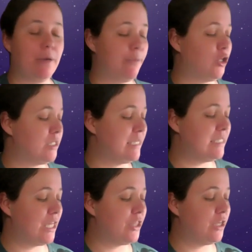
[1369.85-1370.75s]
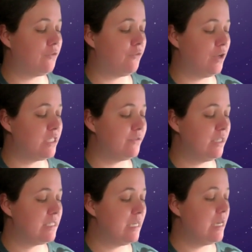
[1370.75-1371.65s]
Because there's nothing in front of
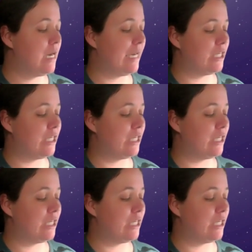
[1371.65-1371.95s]
it, I